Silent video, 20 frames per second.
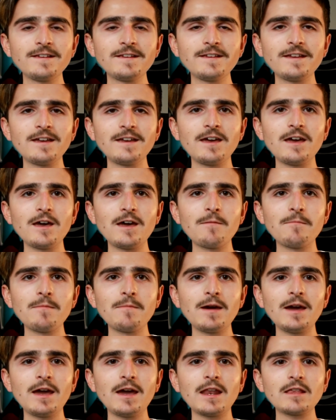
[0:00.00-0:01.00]
And
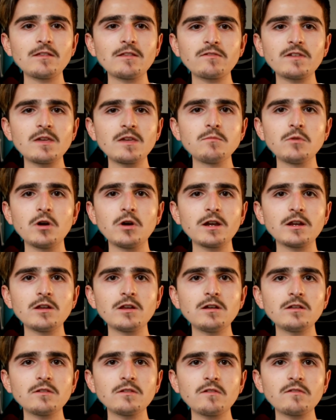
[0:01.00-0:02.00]
I just keep working
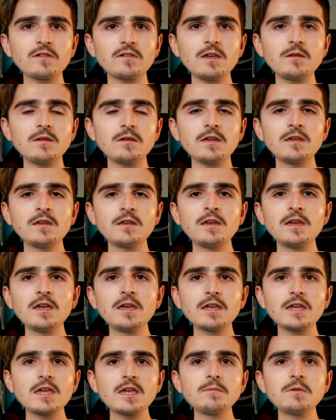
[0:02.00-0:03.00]
hard, just keep
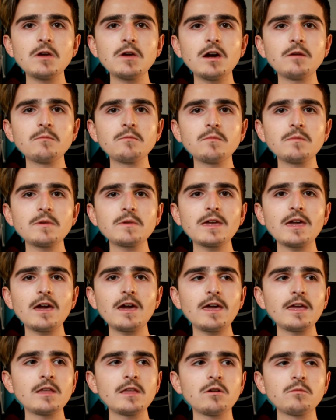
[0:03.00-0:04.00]
going,
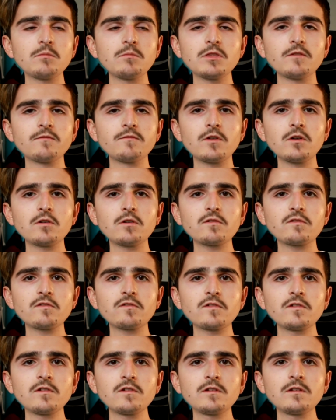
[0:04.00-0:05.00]
getting on with the vlogs.
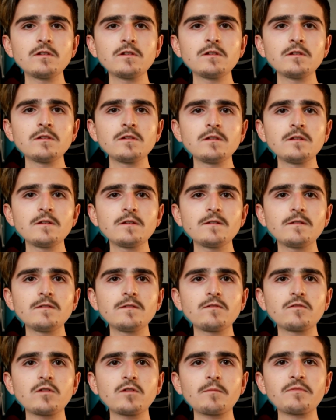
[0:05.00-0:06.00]

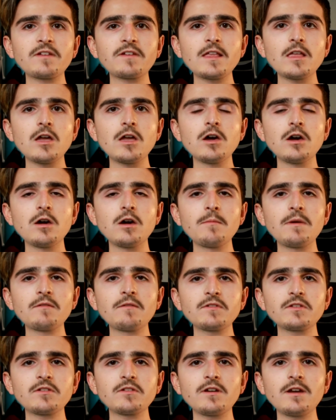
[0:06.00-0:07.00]
Stop saying
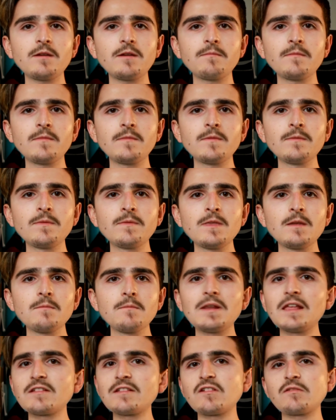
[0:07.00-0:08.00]
every time. But
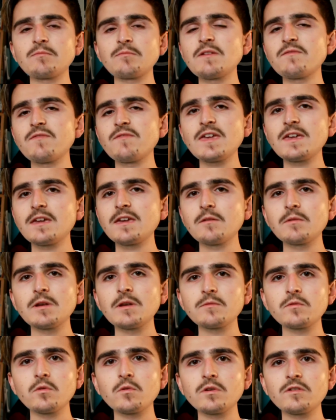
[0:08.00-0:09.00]
that's just me thinking when I'm
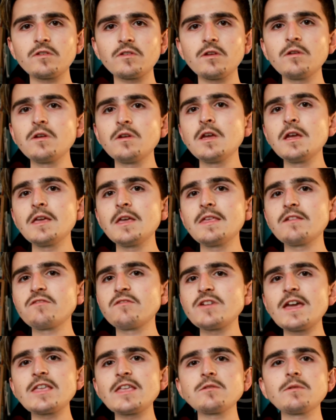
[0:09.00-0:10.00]
talking to you. It's
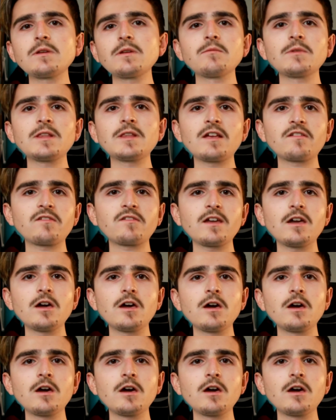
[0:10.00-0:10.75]
genuine. When I say,